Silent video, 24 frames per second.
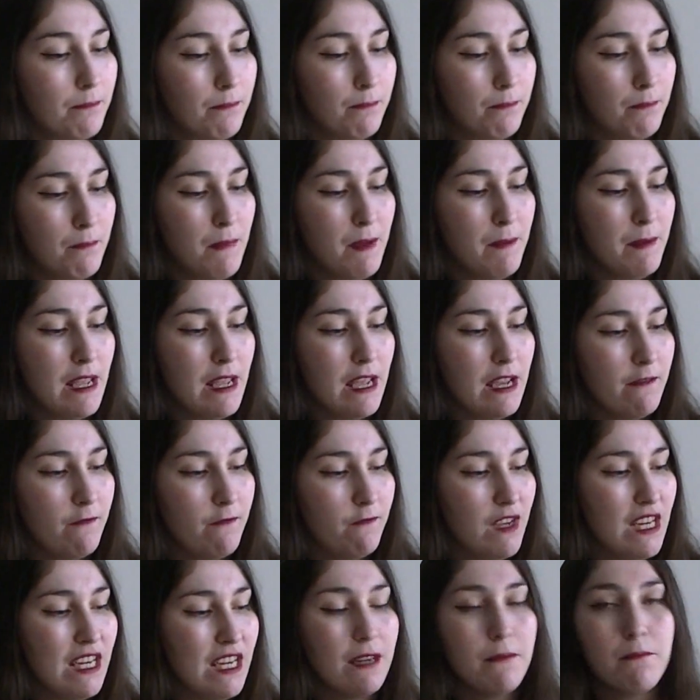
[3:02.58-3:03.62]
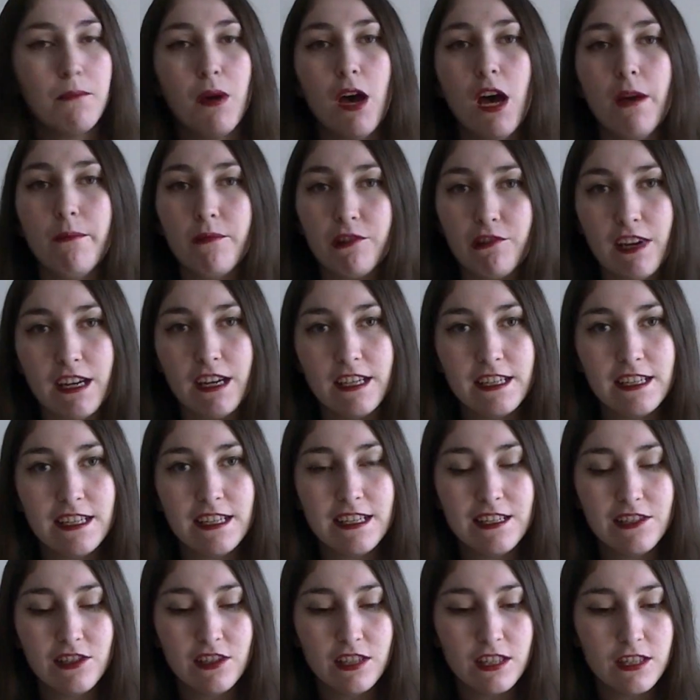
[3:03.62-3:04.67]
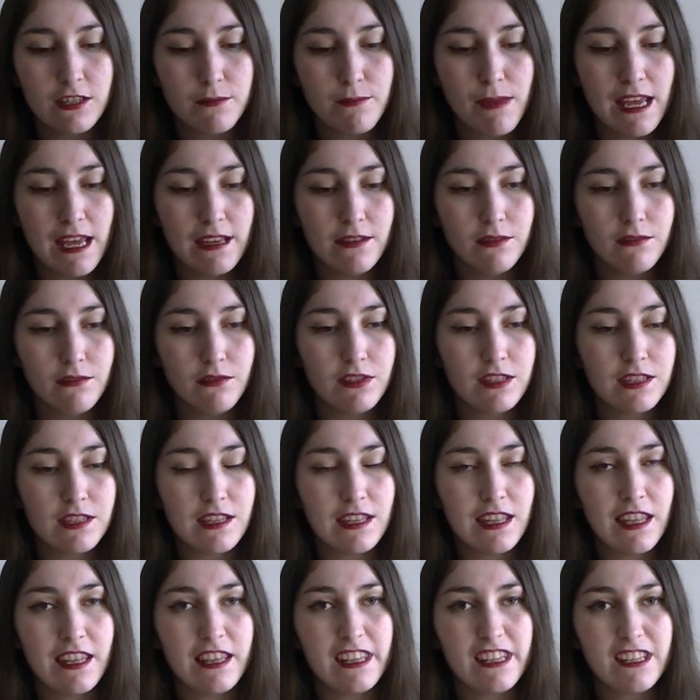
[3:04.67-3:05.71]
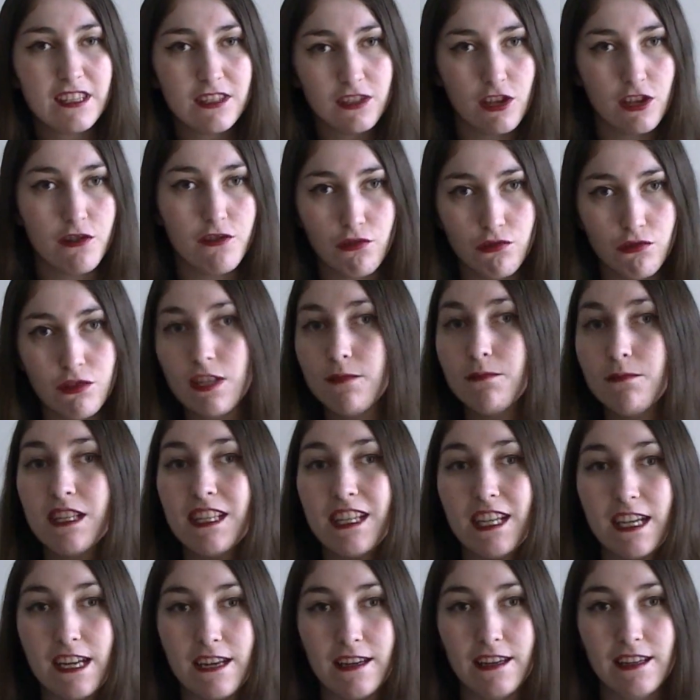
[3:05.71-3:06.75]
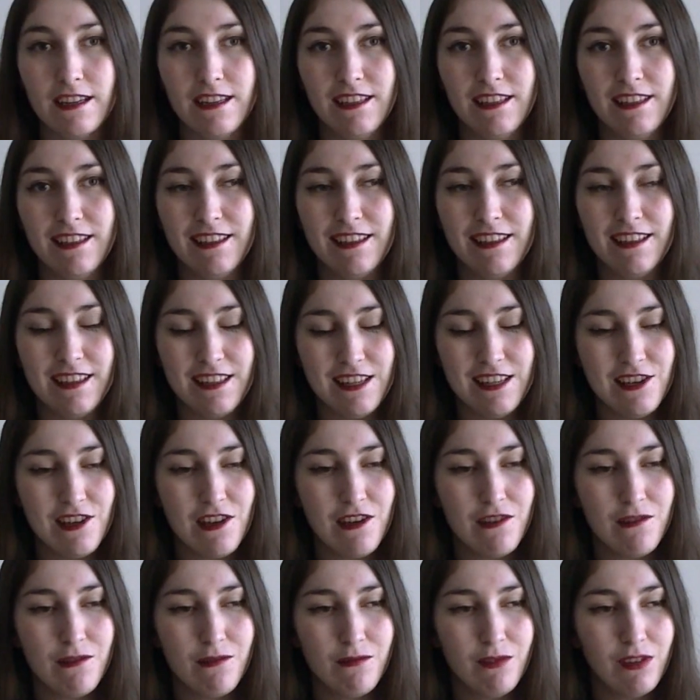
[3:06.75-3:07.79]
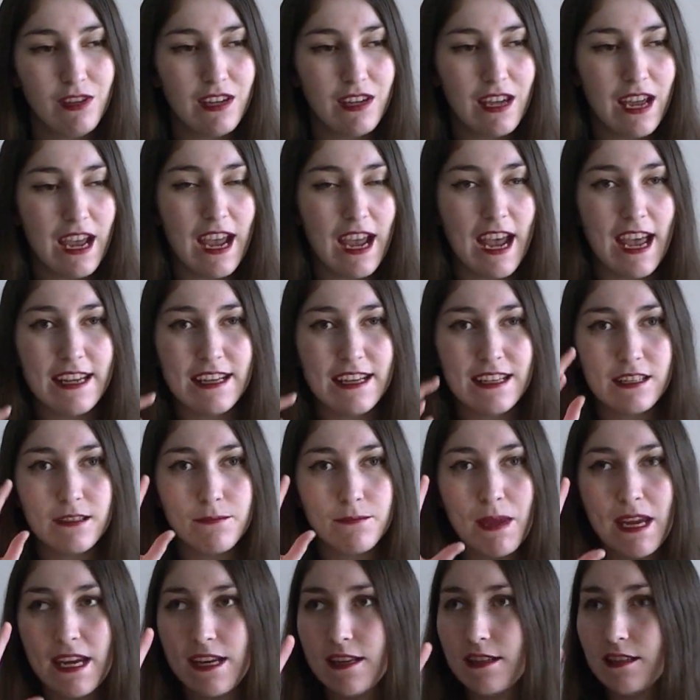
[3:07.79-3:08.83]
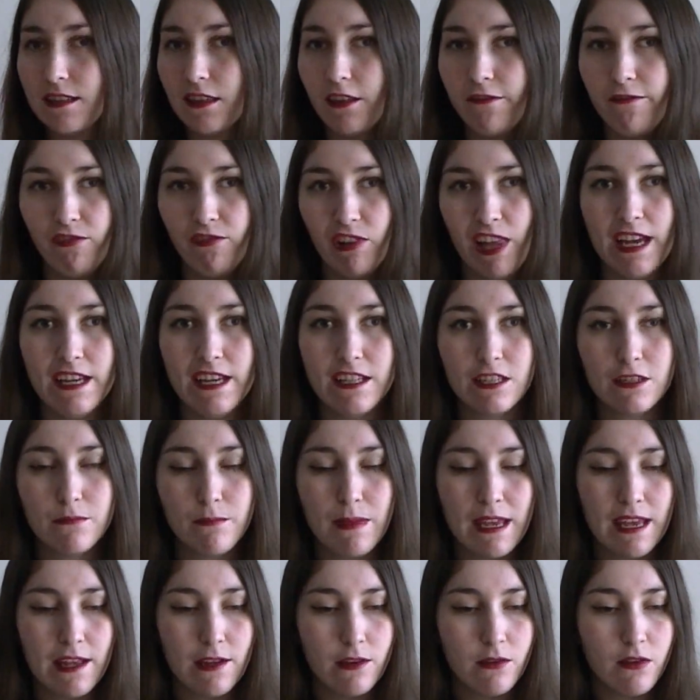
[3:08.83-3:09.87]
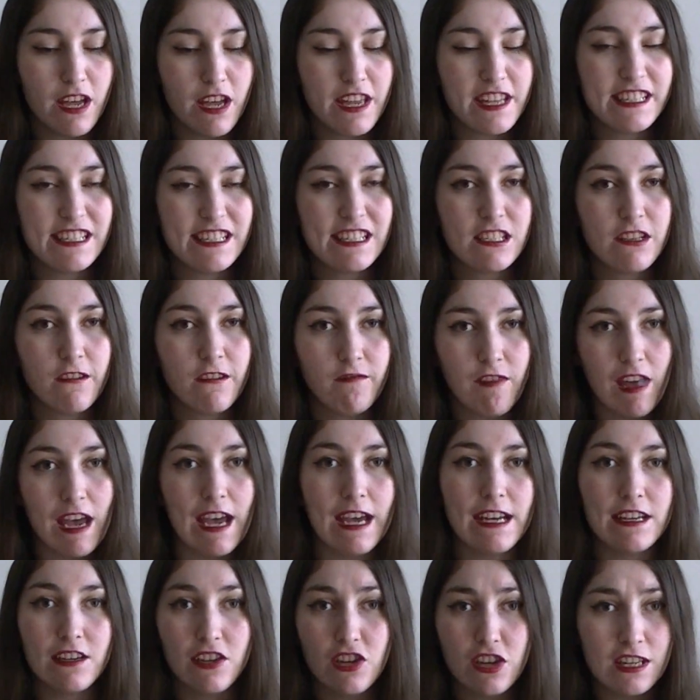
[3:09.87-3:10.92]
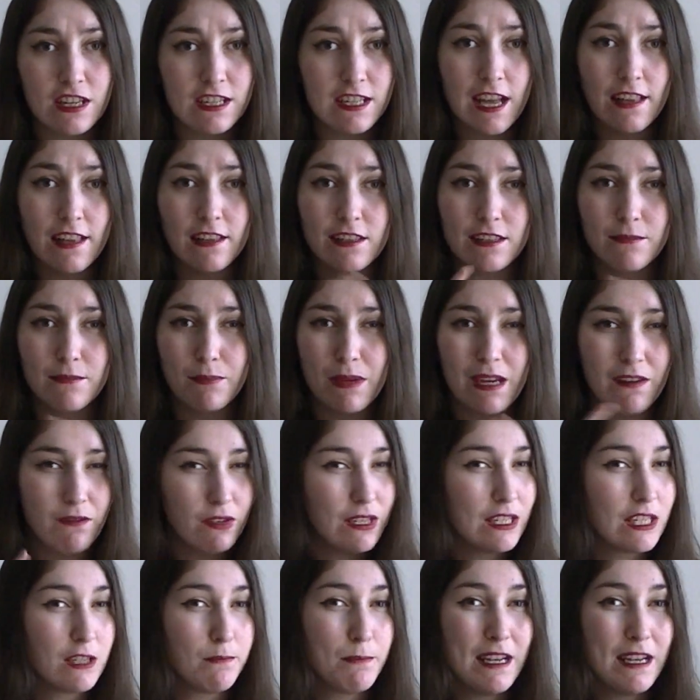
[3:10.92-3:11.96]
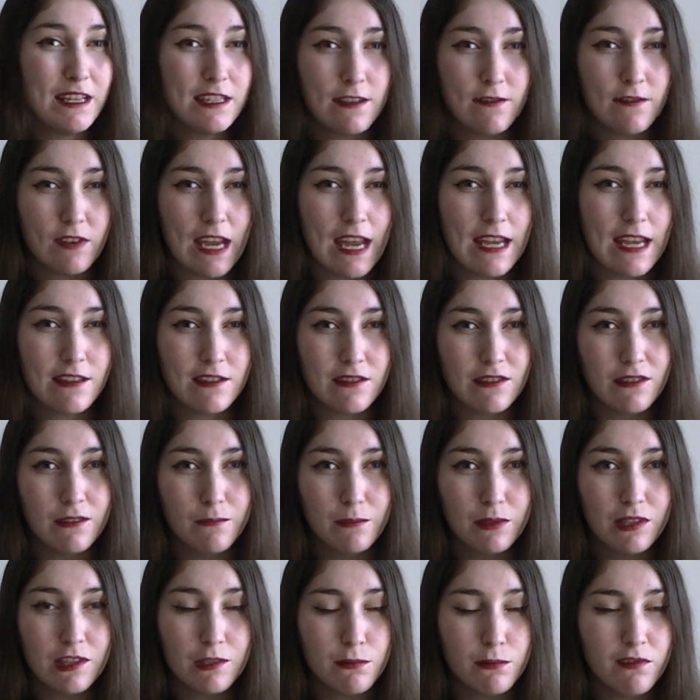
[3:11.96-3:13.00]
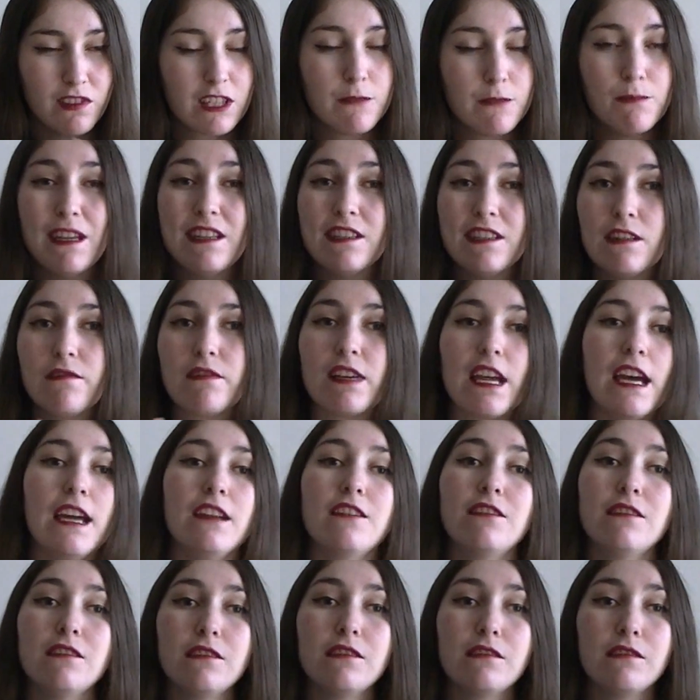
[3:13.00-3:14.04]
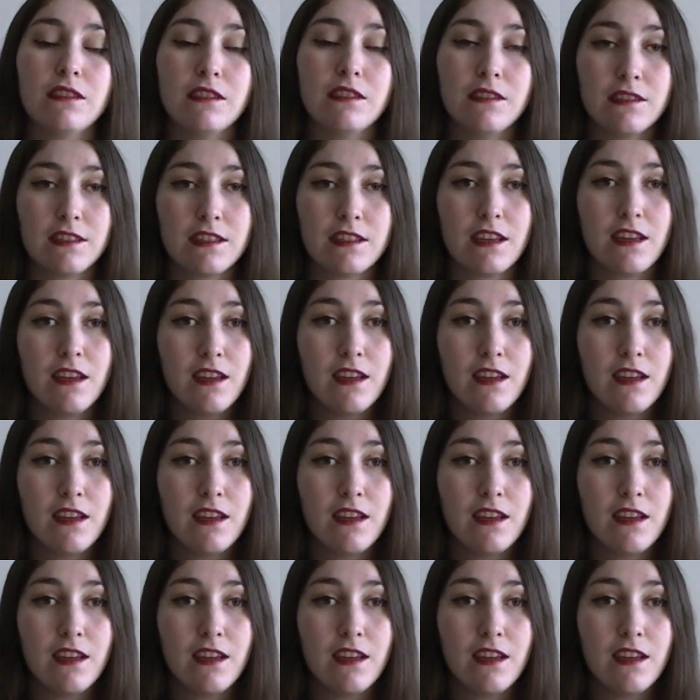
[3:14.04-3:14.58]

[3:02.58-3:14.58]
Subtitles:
Midnight Fig and Pomegranate. It just smells so Christmassy, you know, and it made the flat smell divine. And you can tell it's a bit of an expensive candle because with expensive candles,